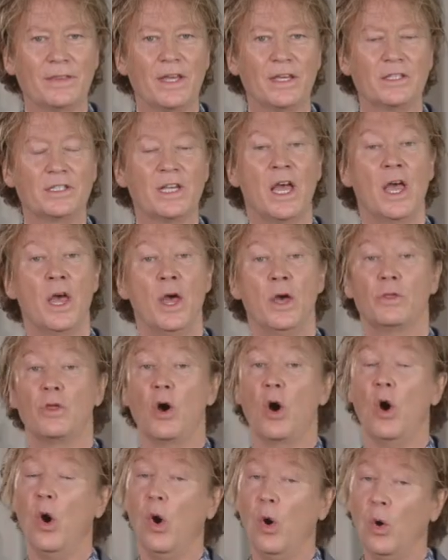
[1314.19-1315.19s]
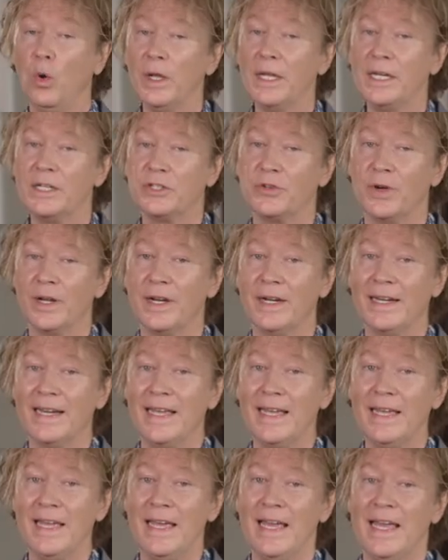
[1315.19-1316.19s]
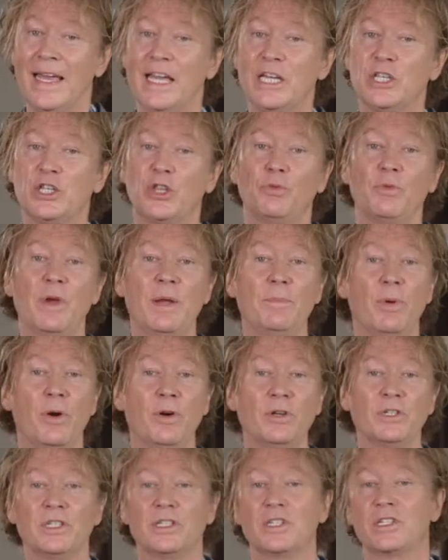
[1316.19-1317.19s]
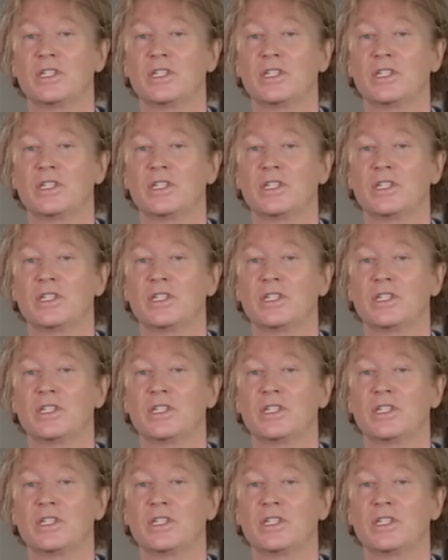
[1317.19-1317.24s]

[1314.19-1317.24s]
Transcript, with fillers: this. The Holy Trinity is three persons